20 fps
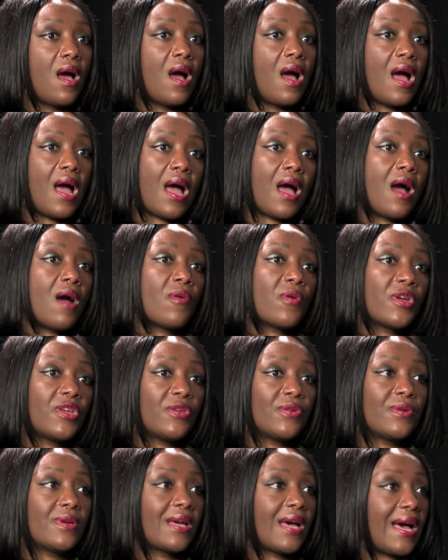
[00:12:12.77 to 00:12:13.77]
How are
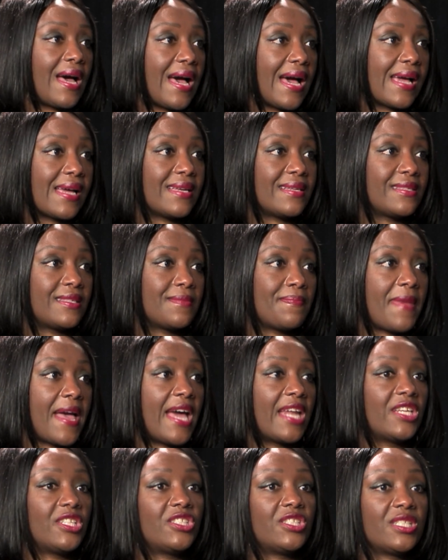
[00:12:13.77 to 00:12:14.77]
you guys
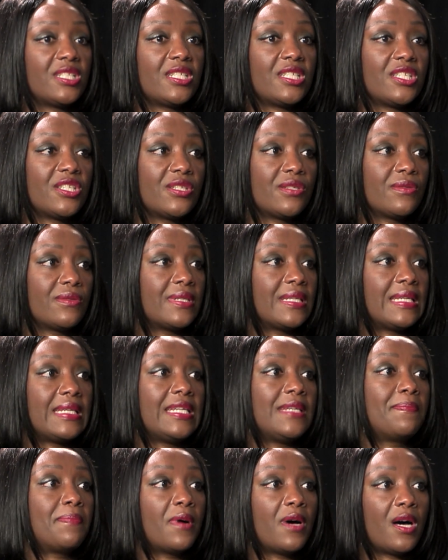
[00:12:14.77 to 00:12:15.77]
managing to
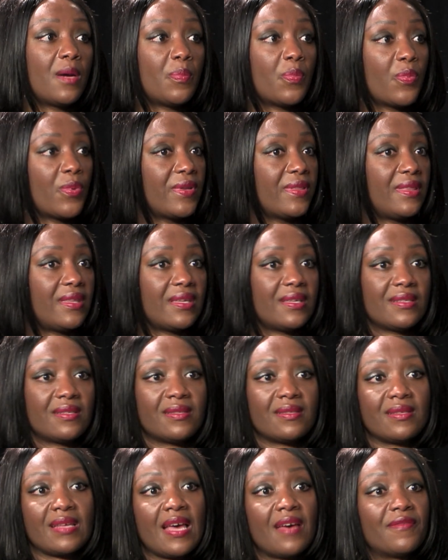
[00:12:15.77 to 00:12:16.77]
keep up with
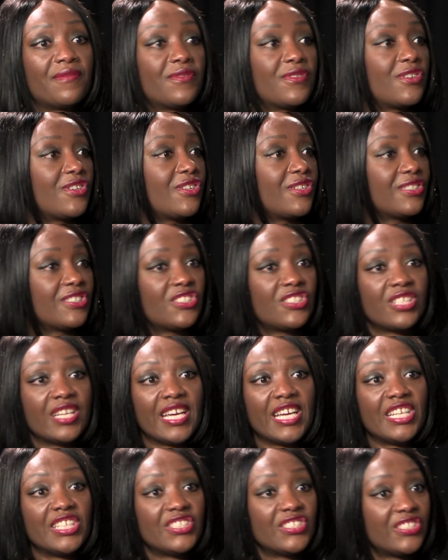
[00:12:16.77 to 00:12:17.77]
this
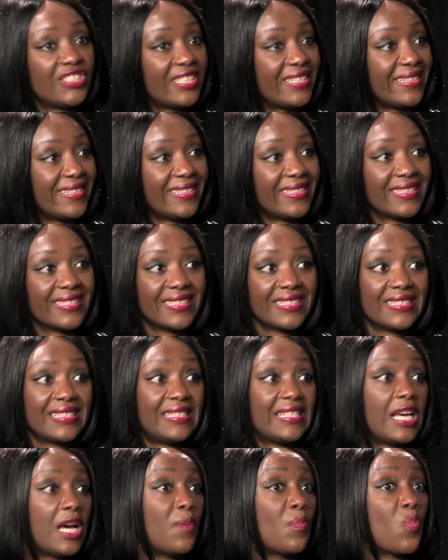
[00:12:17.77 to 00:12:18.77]
ever-changing
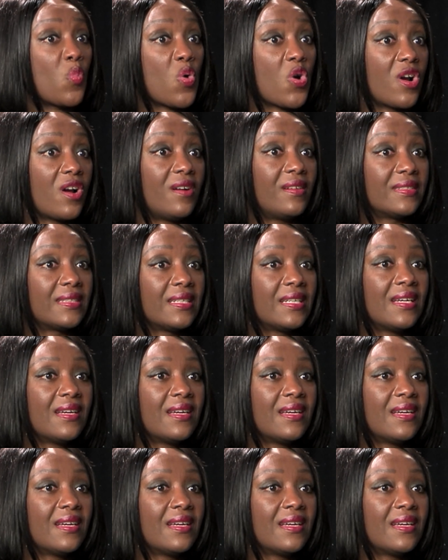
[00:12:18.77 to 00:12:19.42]
STEM world,